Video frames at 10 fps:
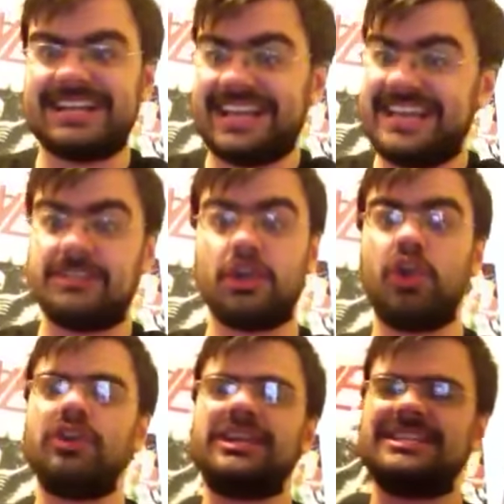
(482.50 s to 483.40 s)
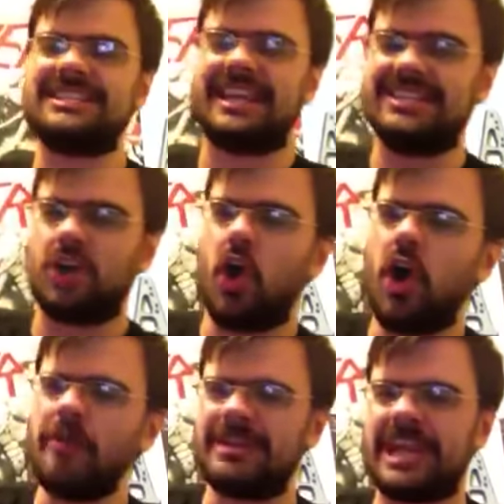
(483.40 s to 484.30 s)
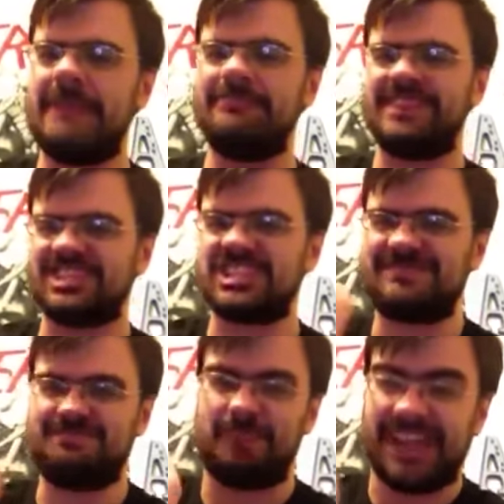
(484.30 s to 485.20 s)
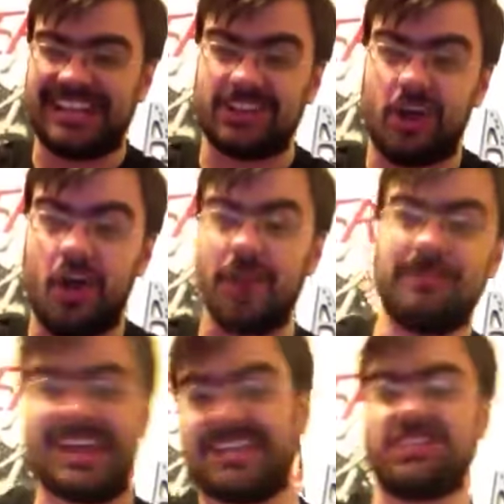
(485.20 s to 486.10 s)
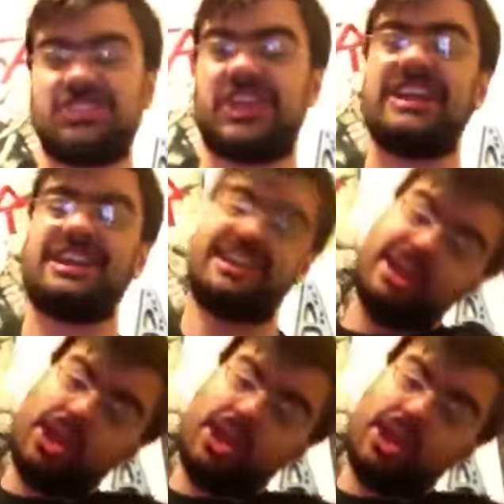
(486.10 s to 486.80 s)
he turned his arm became this spiked arm that extended